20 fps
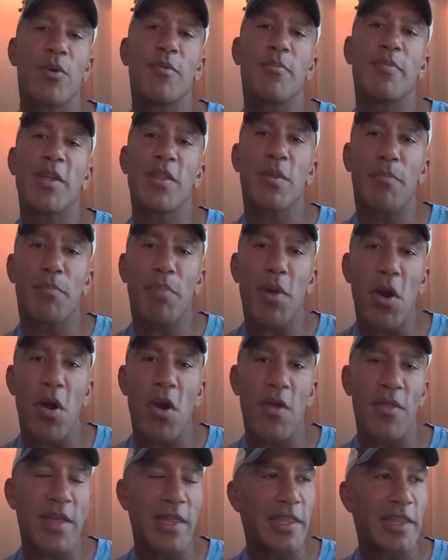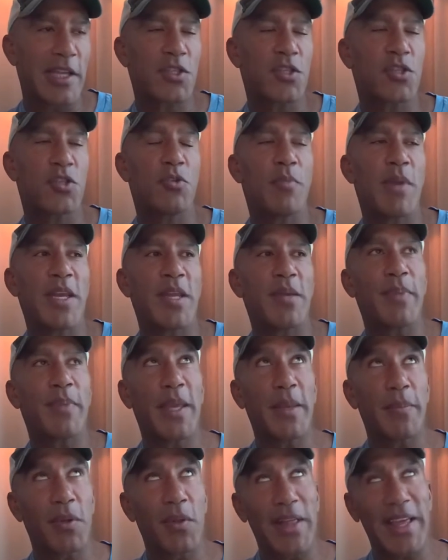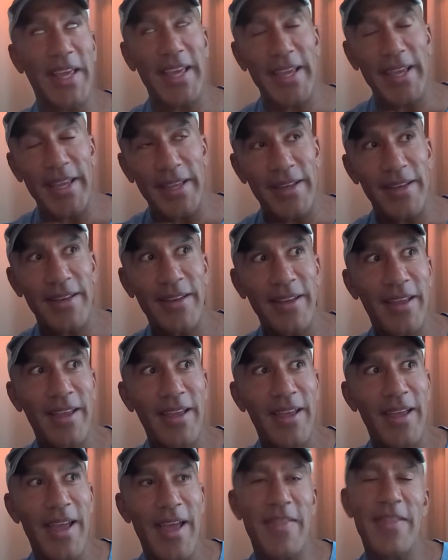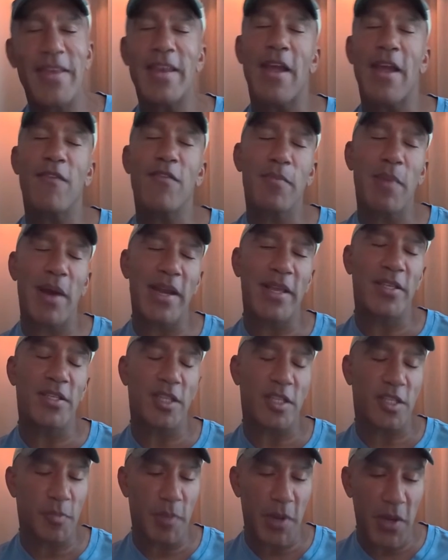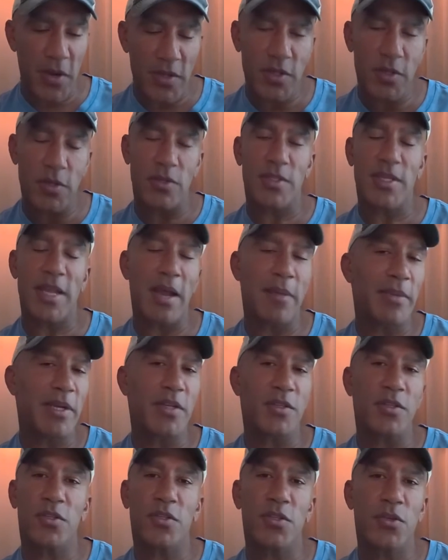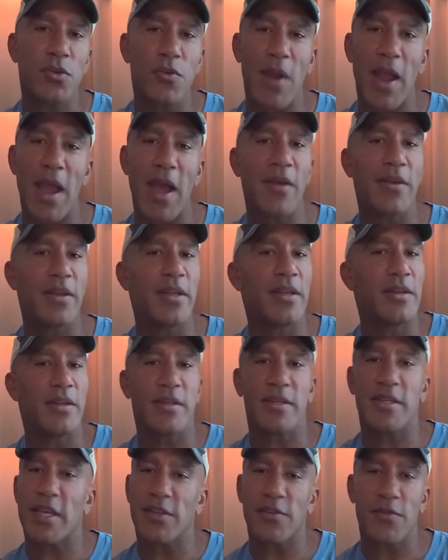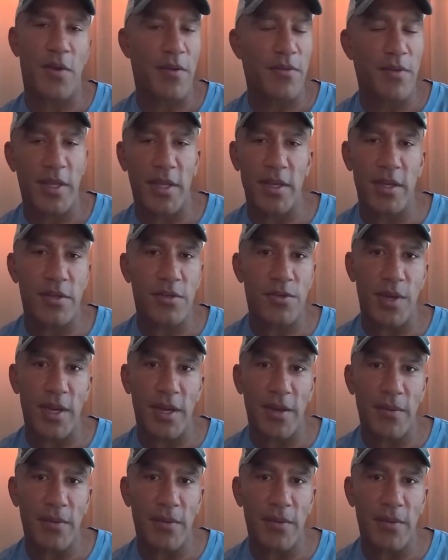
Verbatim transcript: We don't want to be the bar that lets too many people in and then everybody's experience goes down because it's too crowded and it takes forever to get a